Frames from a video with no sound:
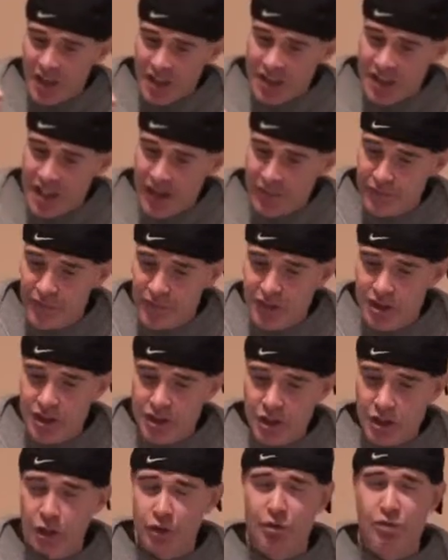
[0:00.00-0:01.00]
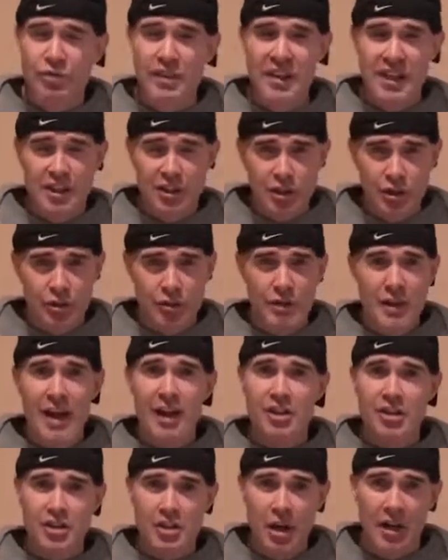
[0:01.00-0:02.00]
San Francisco 3-2. They
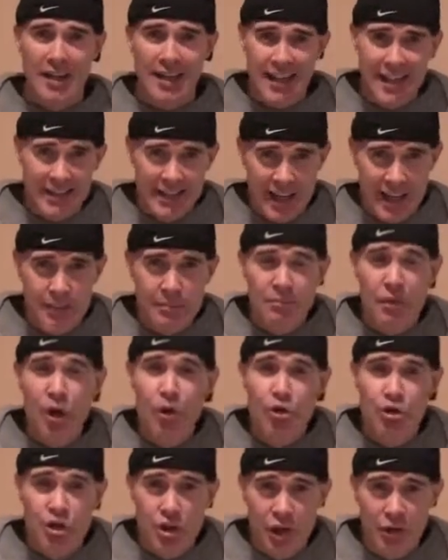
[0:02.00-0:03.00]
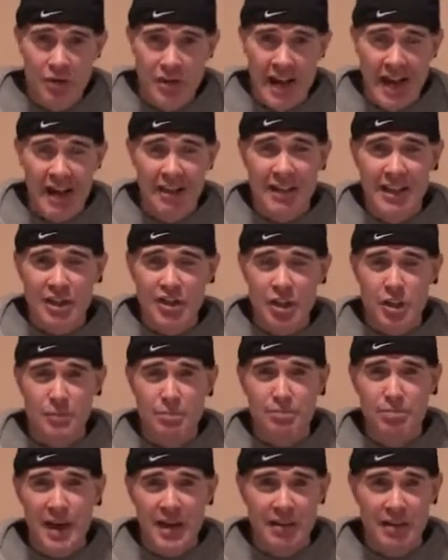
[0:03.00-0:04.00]
are starting to get their mojo now. They
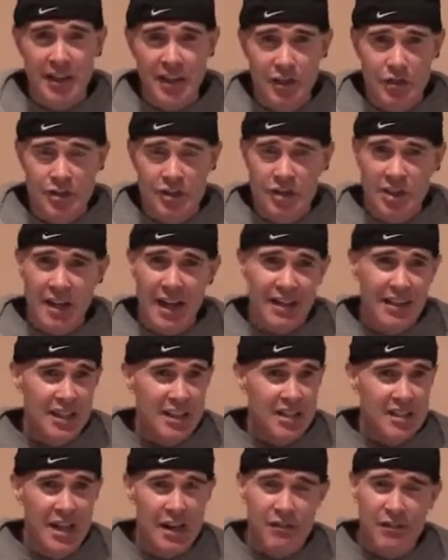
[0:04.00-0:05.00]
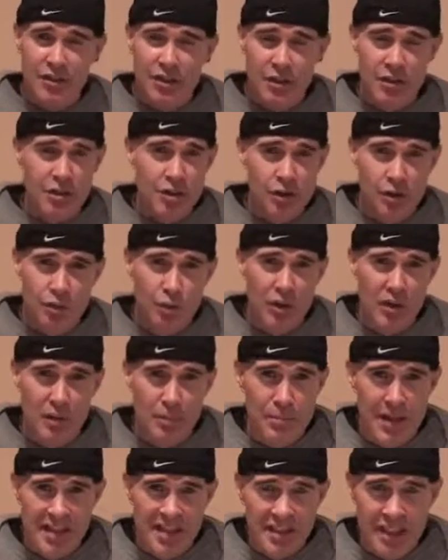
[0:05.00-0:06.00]
just bury Houston. I think San Francisco is one of
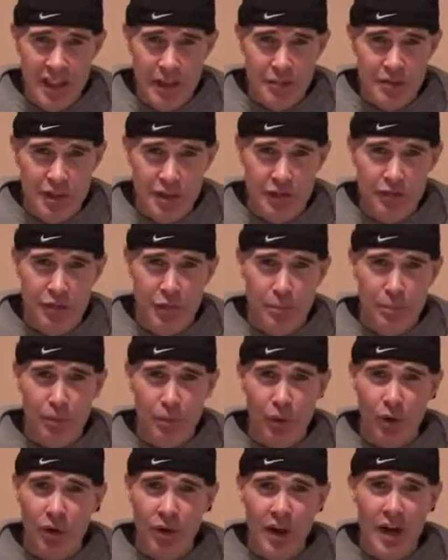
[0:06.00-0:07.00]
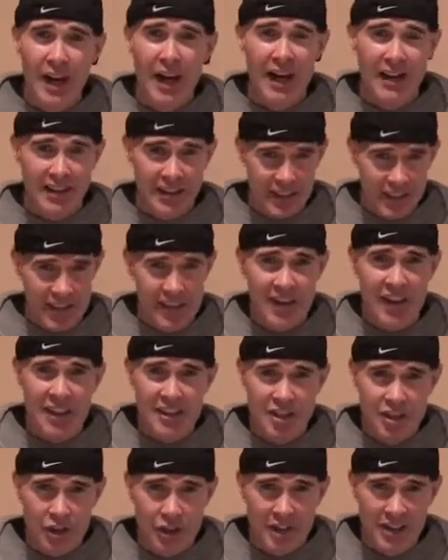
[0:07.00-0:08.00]
the best teams in football. I think they're going
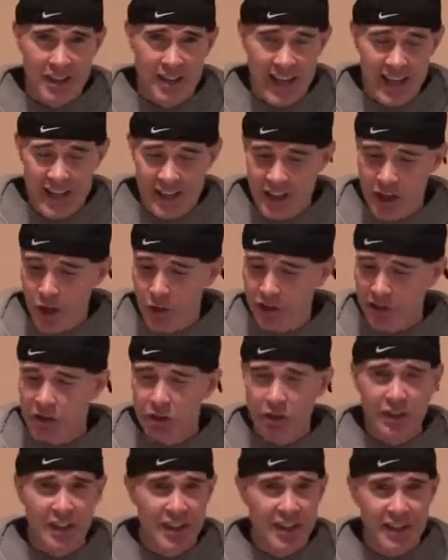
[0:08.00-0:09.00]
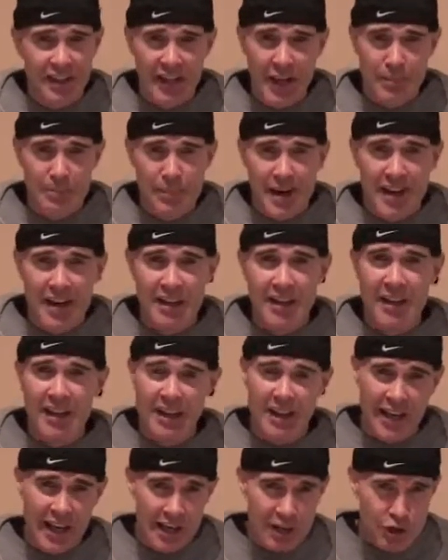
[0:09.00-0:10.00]
to start to get it going. They're only going to get better. They're
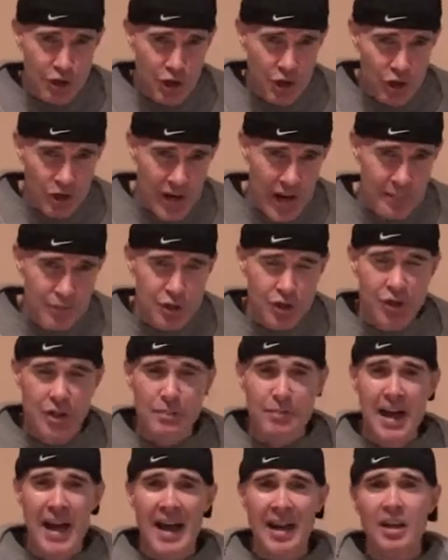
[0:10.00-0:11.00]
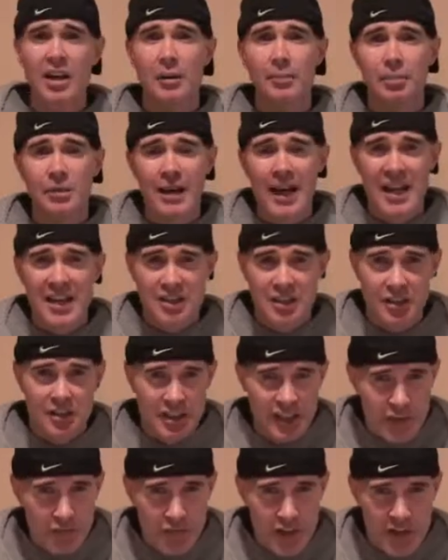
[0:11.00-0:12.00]
going to get Crabtree back, a couple guys
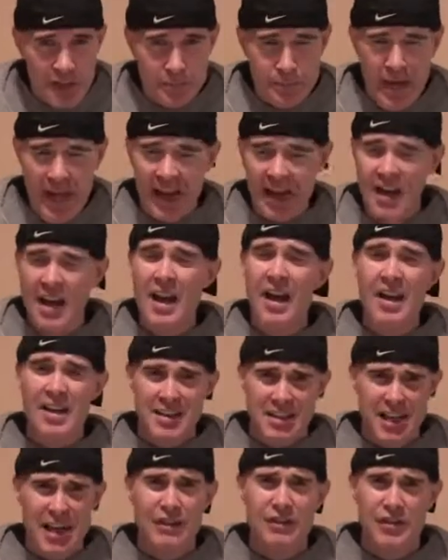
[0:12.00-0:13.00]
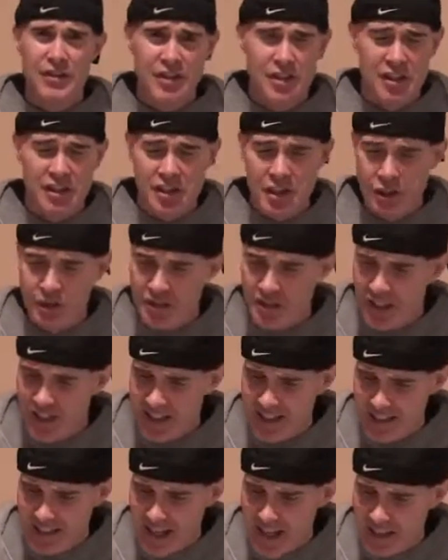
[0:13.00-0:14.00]
on defense back. San Francisco's a
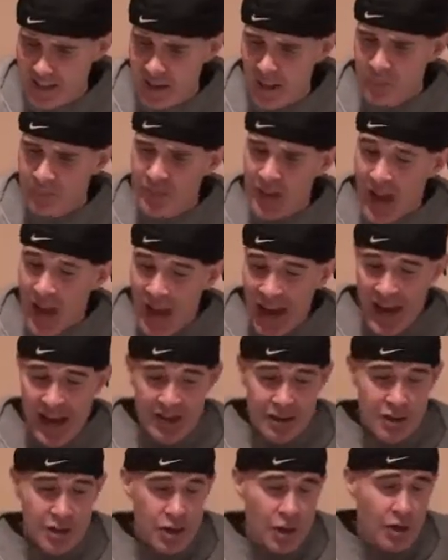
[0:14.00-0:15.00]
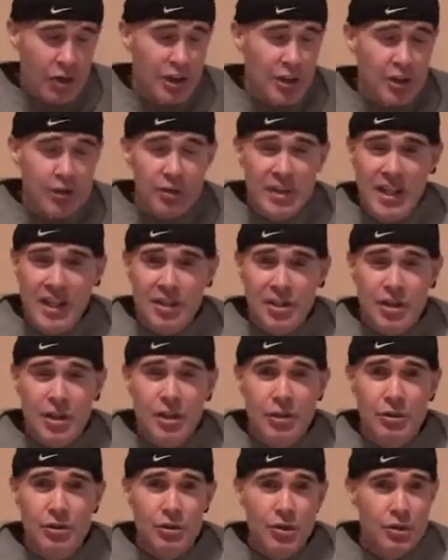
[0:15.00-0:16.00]
contender. Arizona
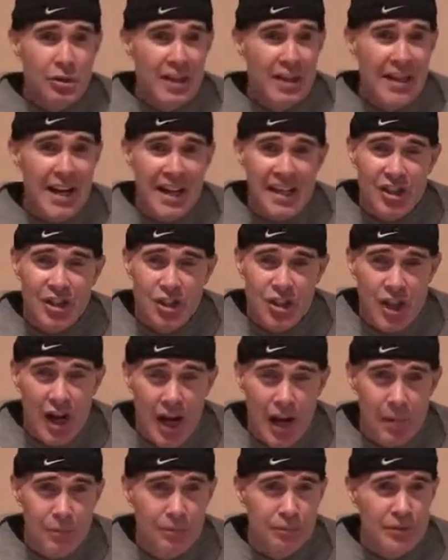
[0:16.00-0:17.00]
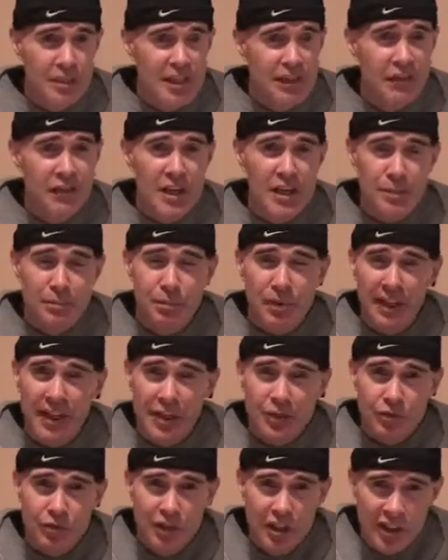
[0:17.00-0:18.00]
3-2, doing a nice job. Defense
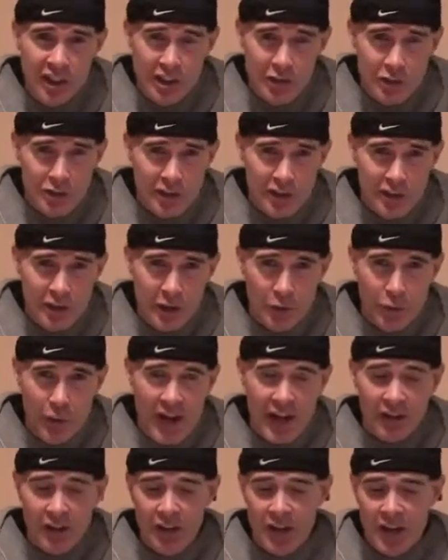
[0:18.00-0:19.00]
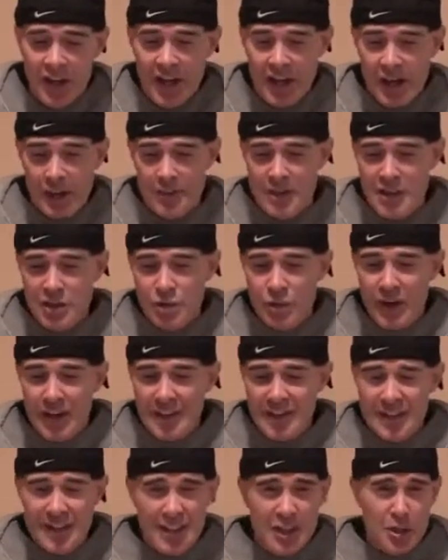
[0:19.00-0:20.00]
playing really well. I mean, do
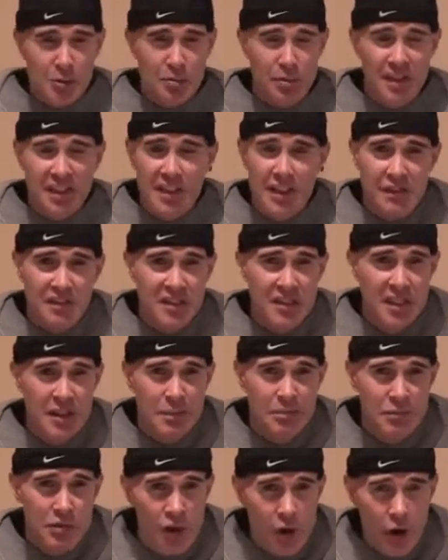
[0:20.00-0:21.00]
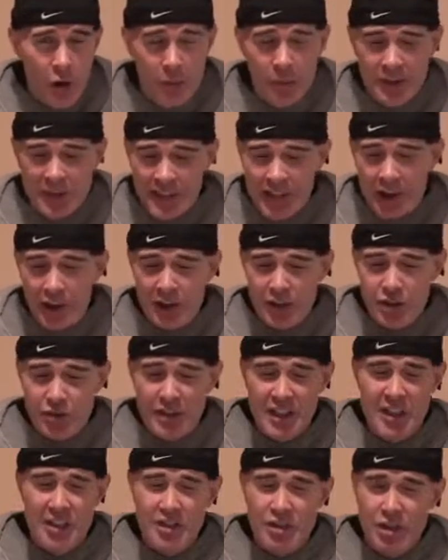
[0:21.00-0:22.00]
I think they're a playoff team? No, but they are
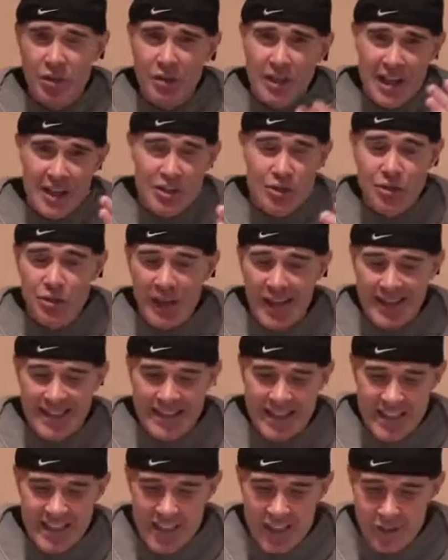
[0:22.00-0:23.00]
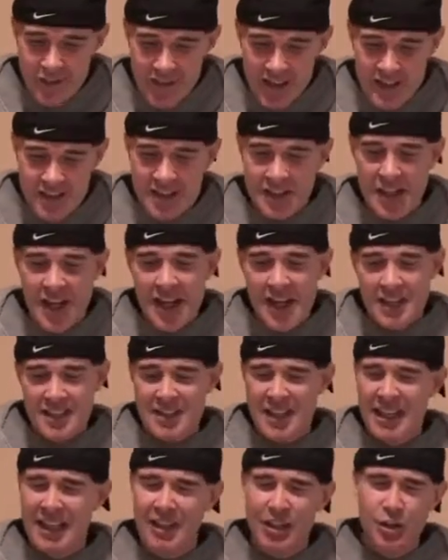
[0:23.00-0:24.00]
3-2, and I do like their defense.
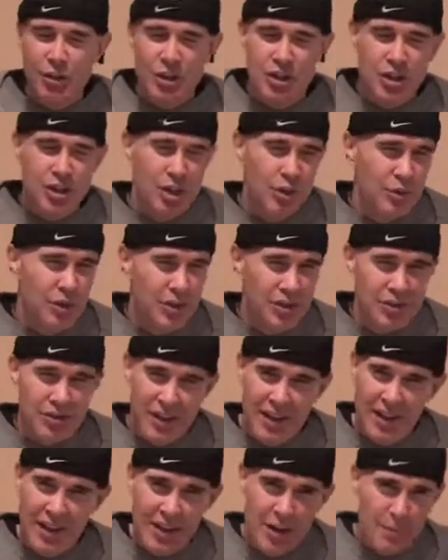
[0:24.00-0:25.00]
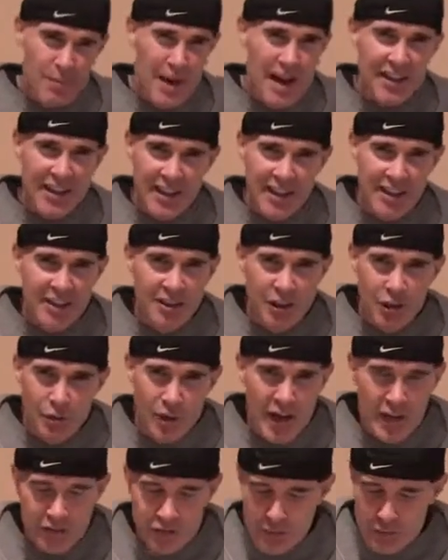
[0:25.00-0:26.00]
St. Louis 2-3. They're about a year
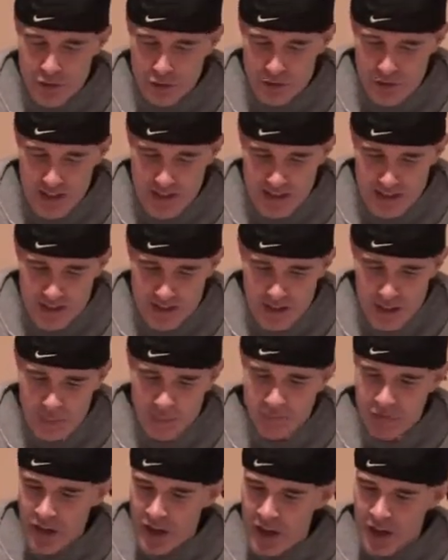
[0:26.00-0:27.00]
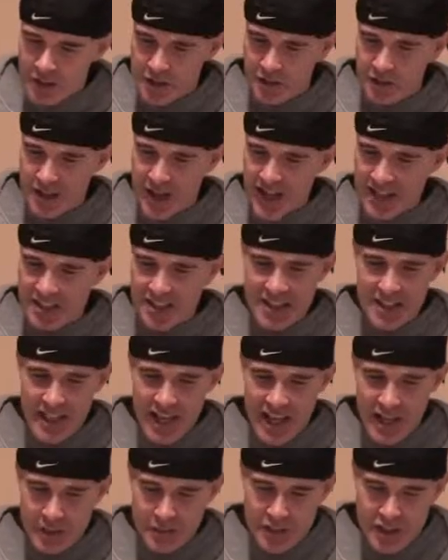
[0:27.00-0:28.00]
away from doing anything. So that's the
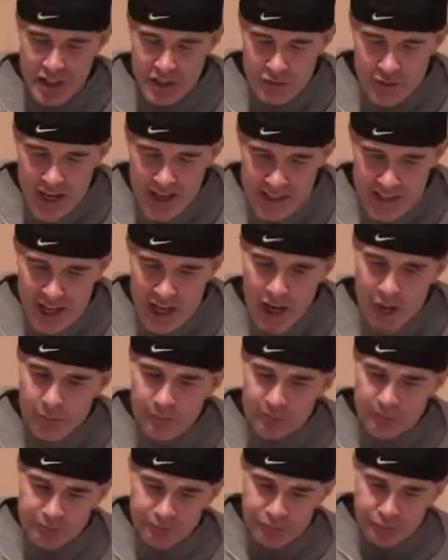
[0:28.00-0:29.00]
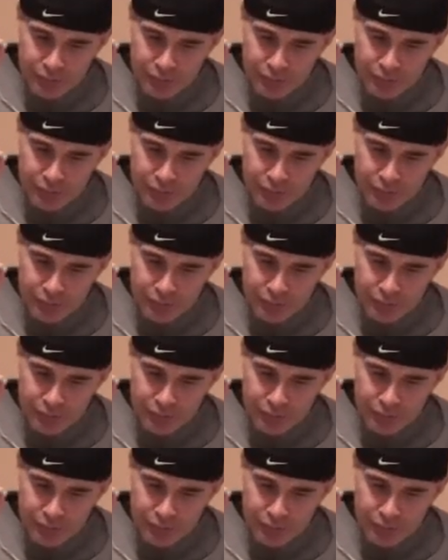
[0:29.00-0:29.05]
NFC right now.